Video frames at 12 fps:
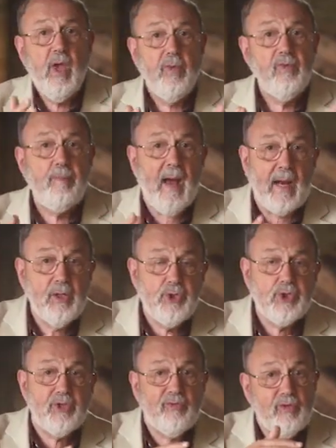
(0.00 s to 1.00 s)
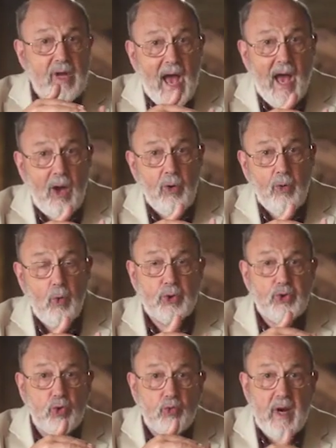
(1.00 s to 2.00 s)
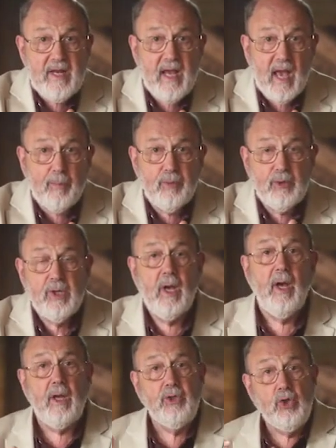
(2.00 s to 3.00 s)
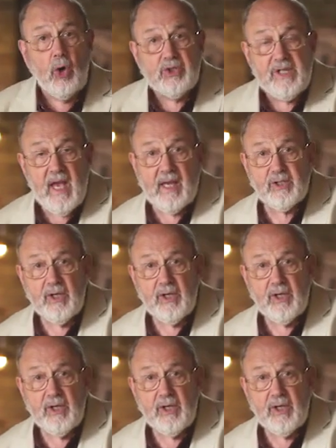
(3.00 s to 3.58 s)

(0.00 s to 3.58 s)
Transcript: The balance of now, what's already happened, and not yet,